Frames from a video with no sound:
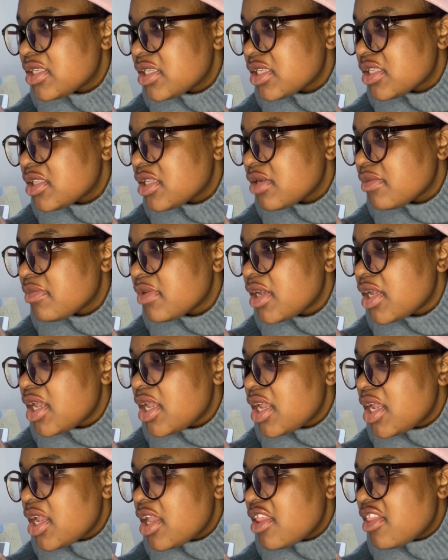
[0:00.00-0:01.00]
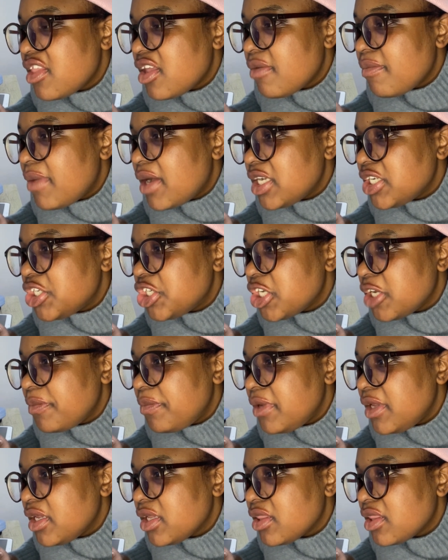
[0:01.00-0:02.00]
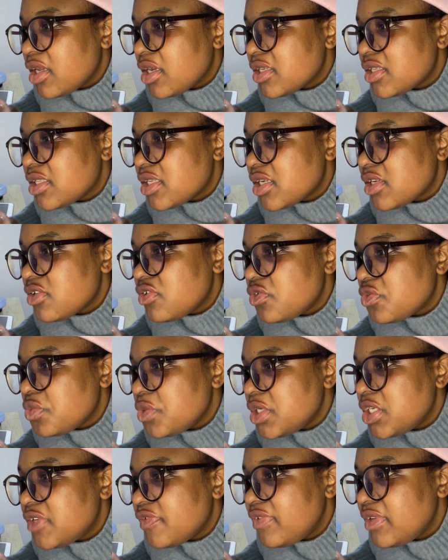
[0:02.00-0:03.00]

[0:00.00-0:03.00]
system, thereby shaping the extent to which